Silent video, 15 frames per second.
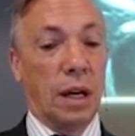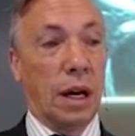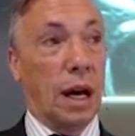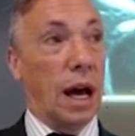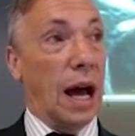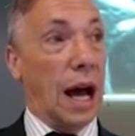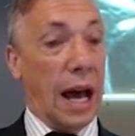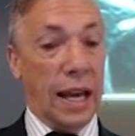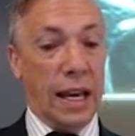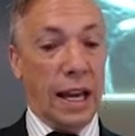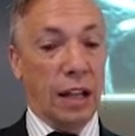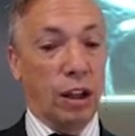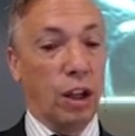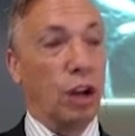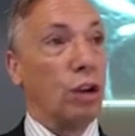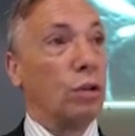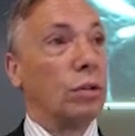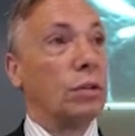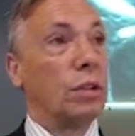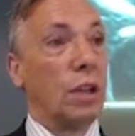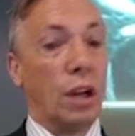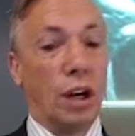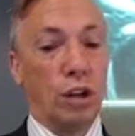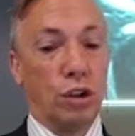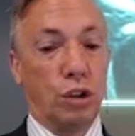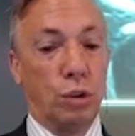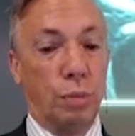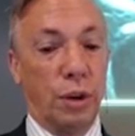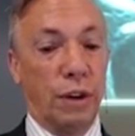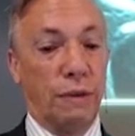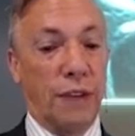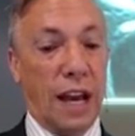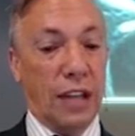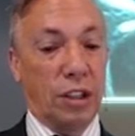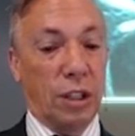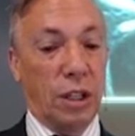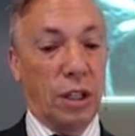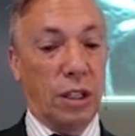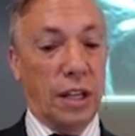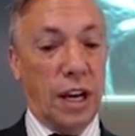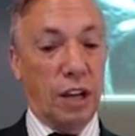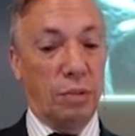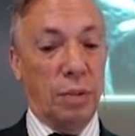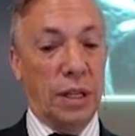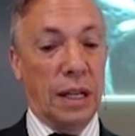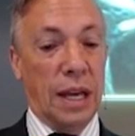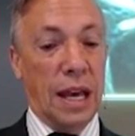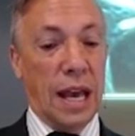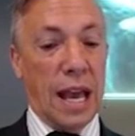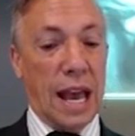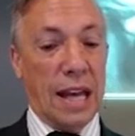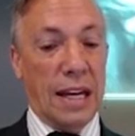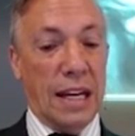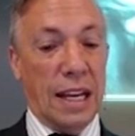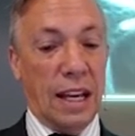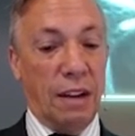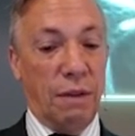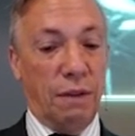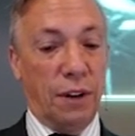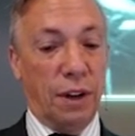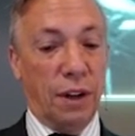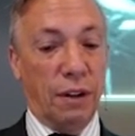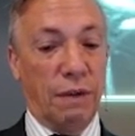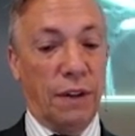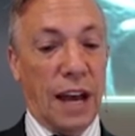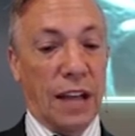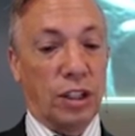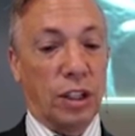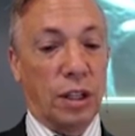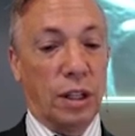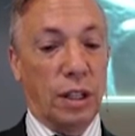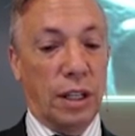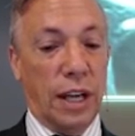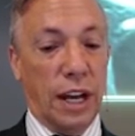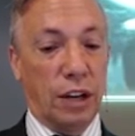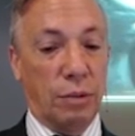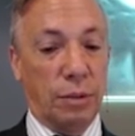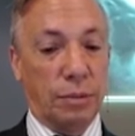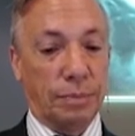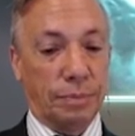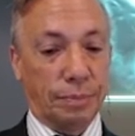high and low, a superior fascicle attachment and an inferior fascicle attachment.